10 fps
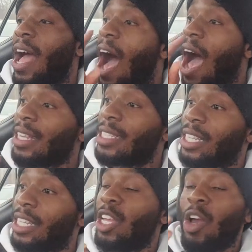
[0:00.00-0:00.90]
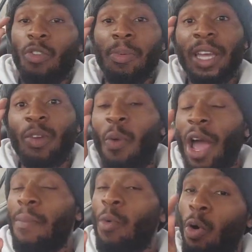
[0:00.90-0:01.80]
Honestly, we get
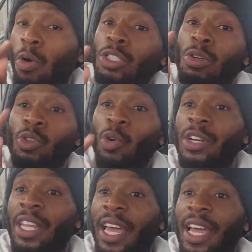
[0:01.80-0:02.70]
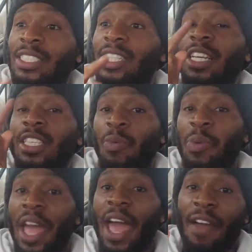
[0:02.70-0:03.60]
way more orders on DoorDash than
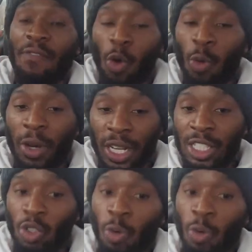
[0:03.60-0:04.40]
we have Uber Eats.